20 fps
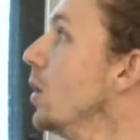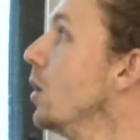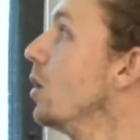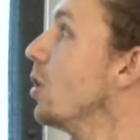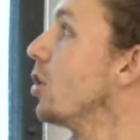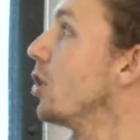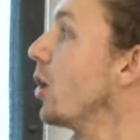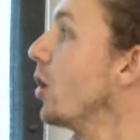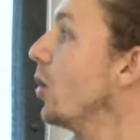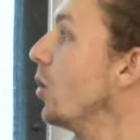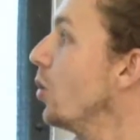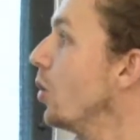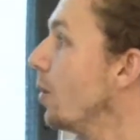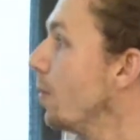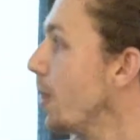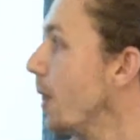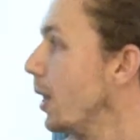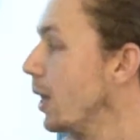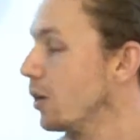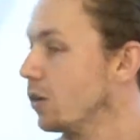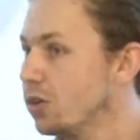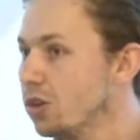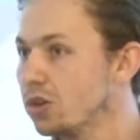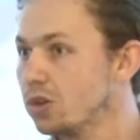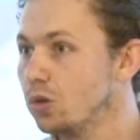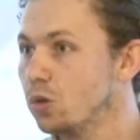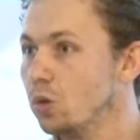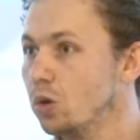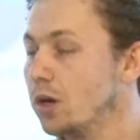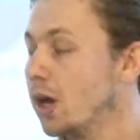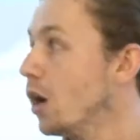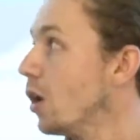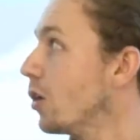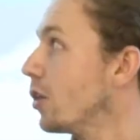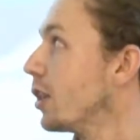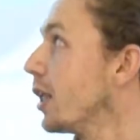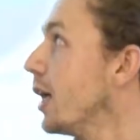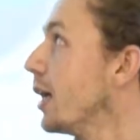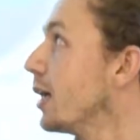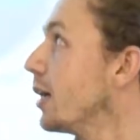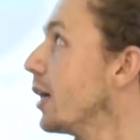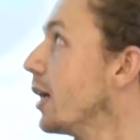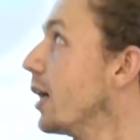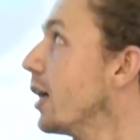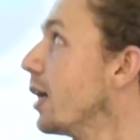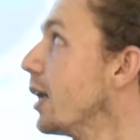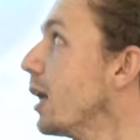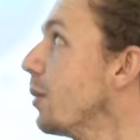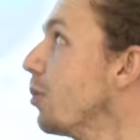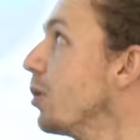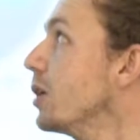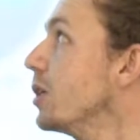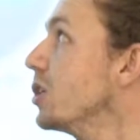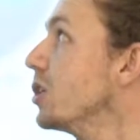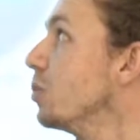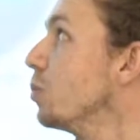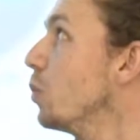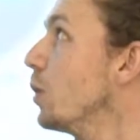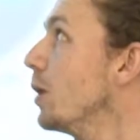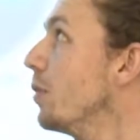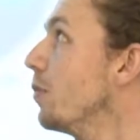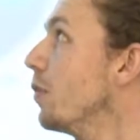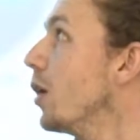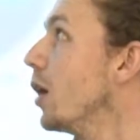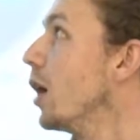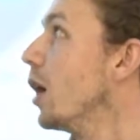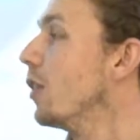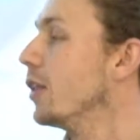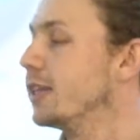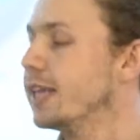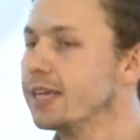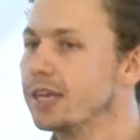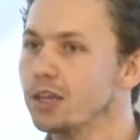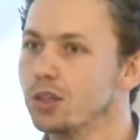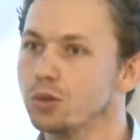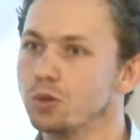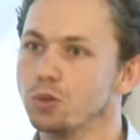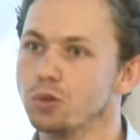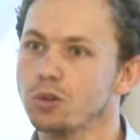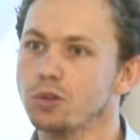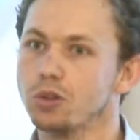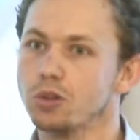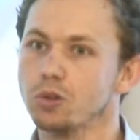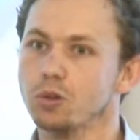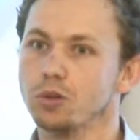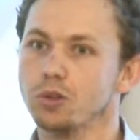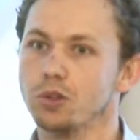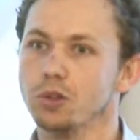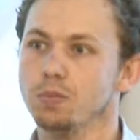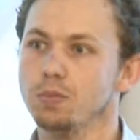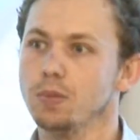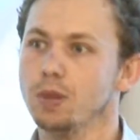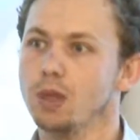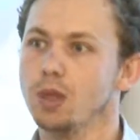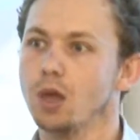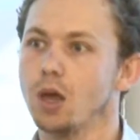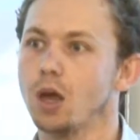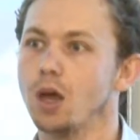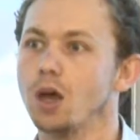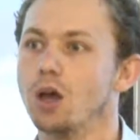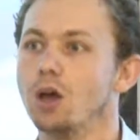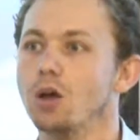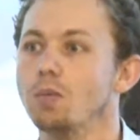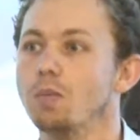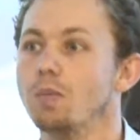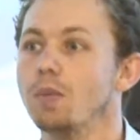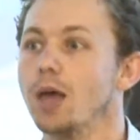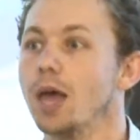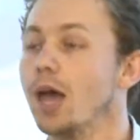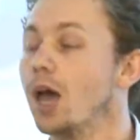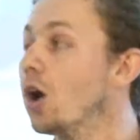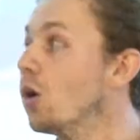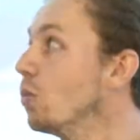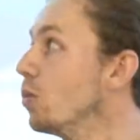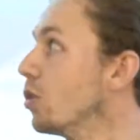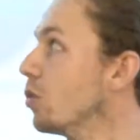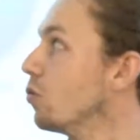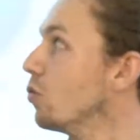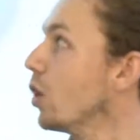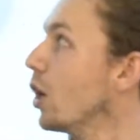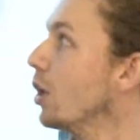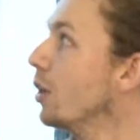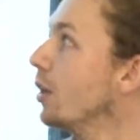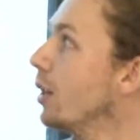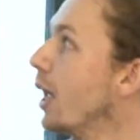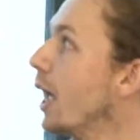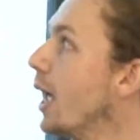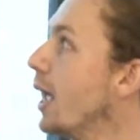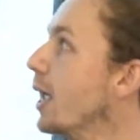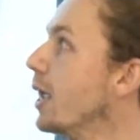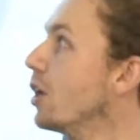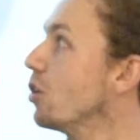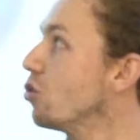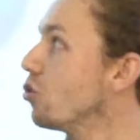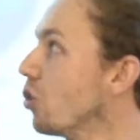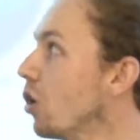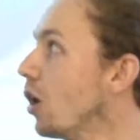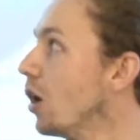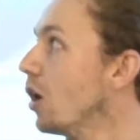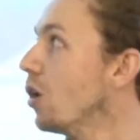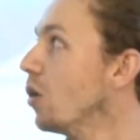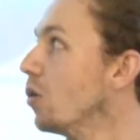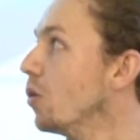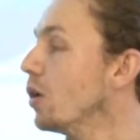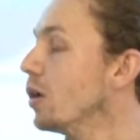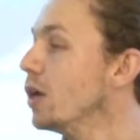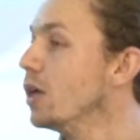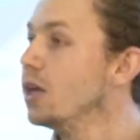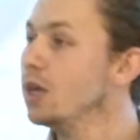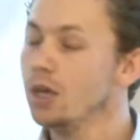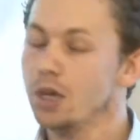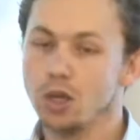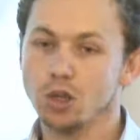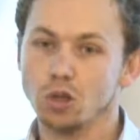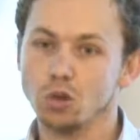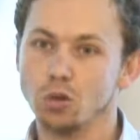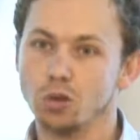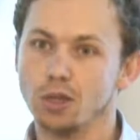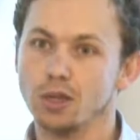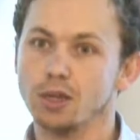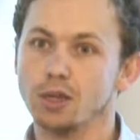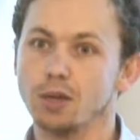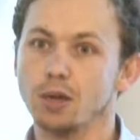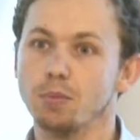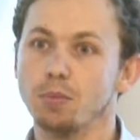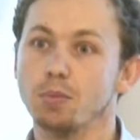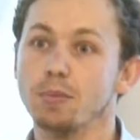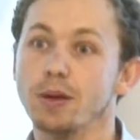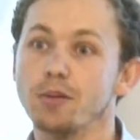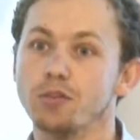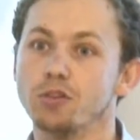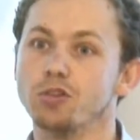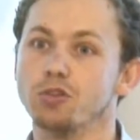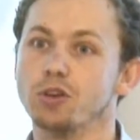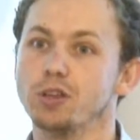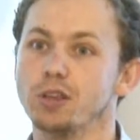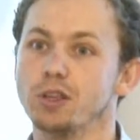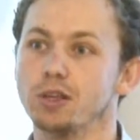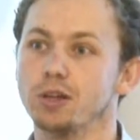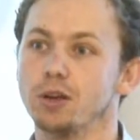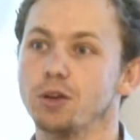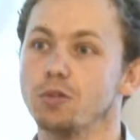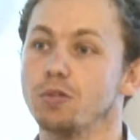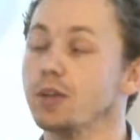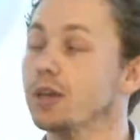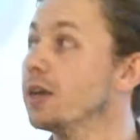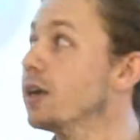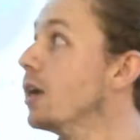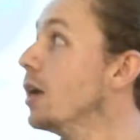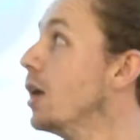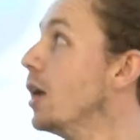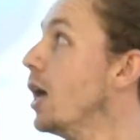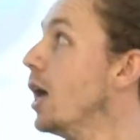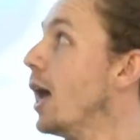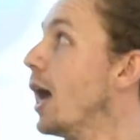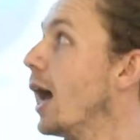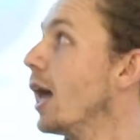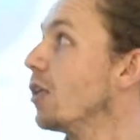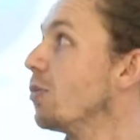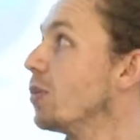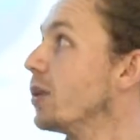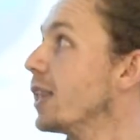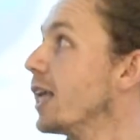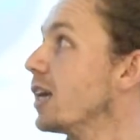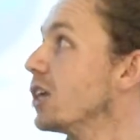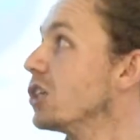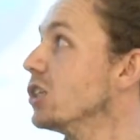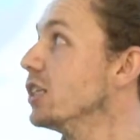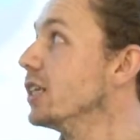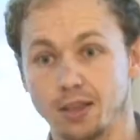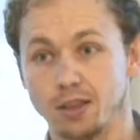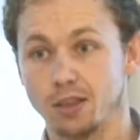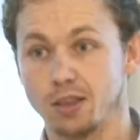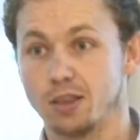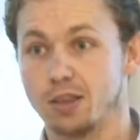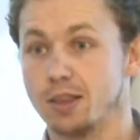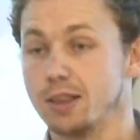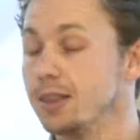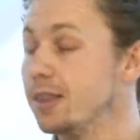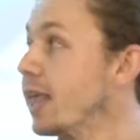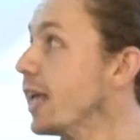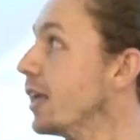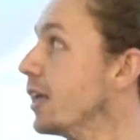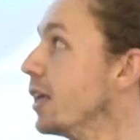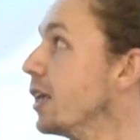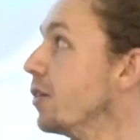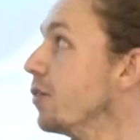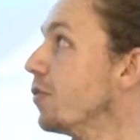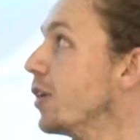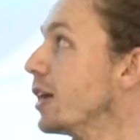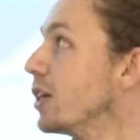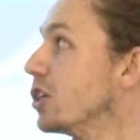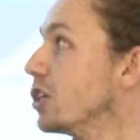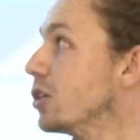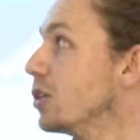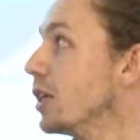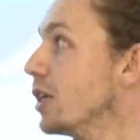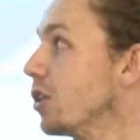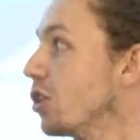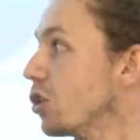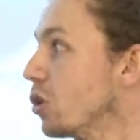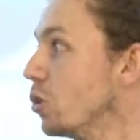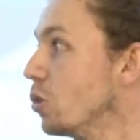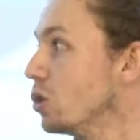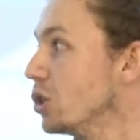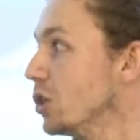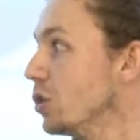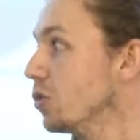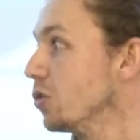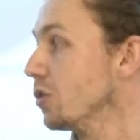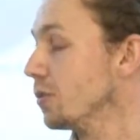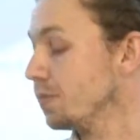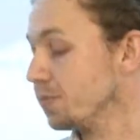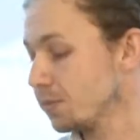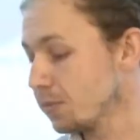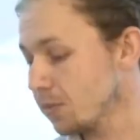So London School and ARTEC, in collaboration with the Dengue Tools Consortium, helped run a trial using permethrin-treated clothing as protection against dengue infection in school children.